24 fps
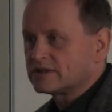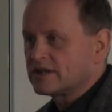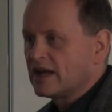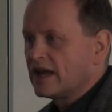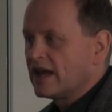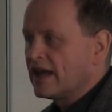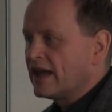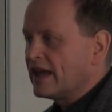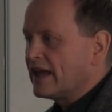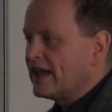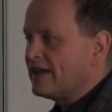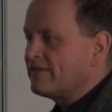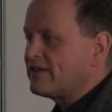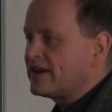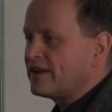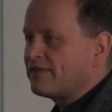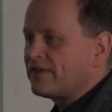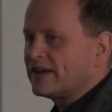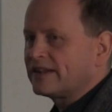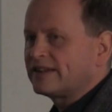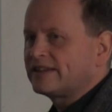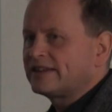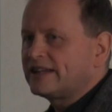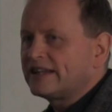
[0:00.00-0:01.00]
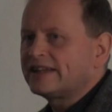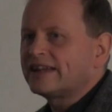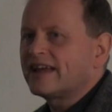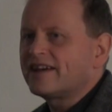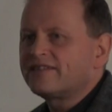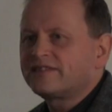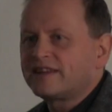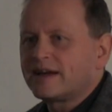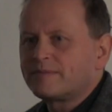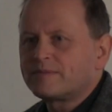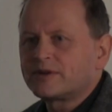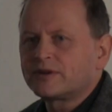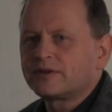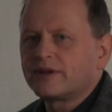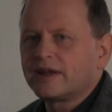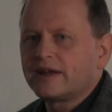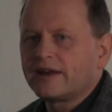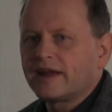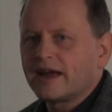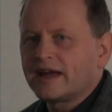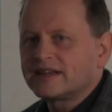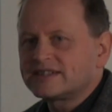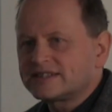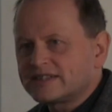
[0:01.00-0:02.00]
course, even if I didn't have temperature
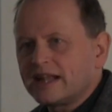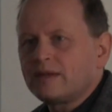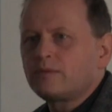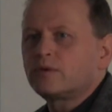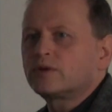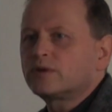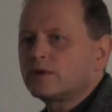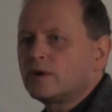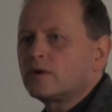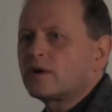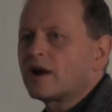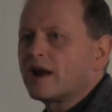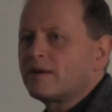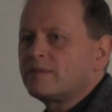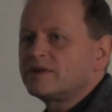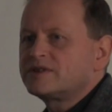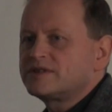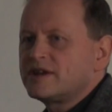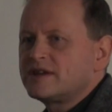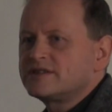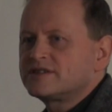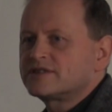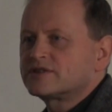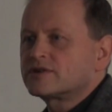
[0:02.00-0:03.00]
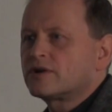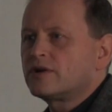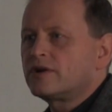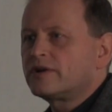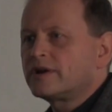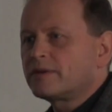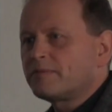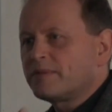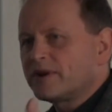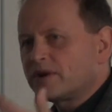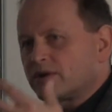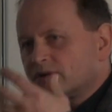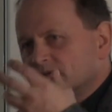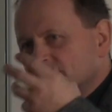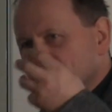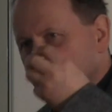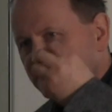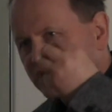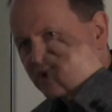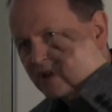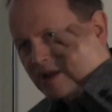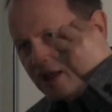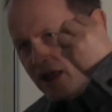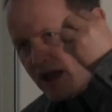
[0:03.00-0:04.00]
data, I still would know climate change is occurring
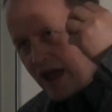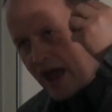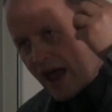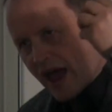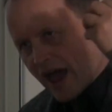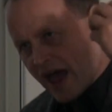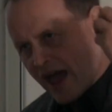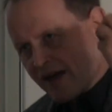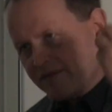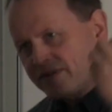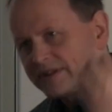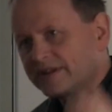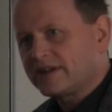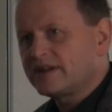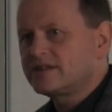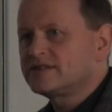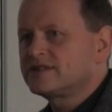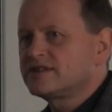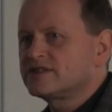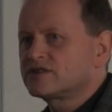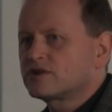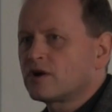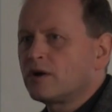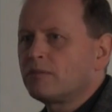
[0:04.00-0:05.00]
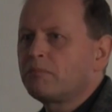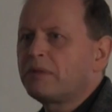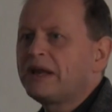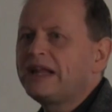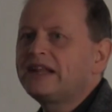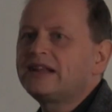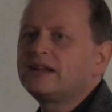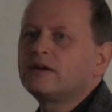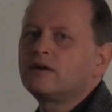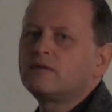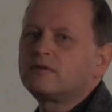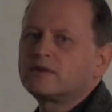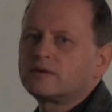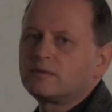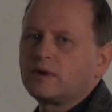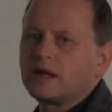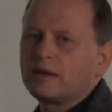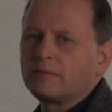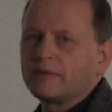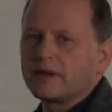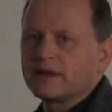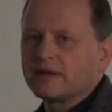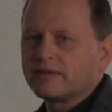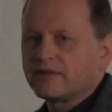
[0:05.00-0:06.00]
because the evidence is completely
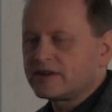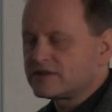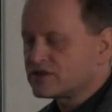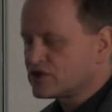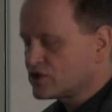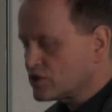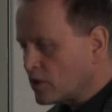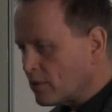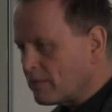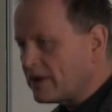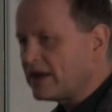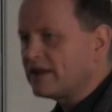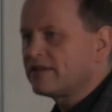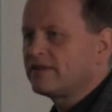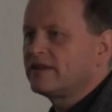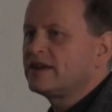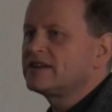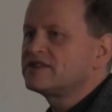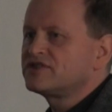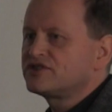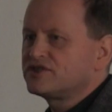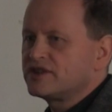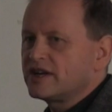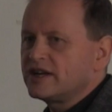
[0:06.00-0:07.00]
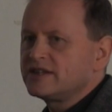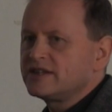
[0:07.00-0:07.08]
overwhelming. There's so many things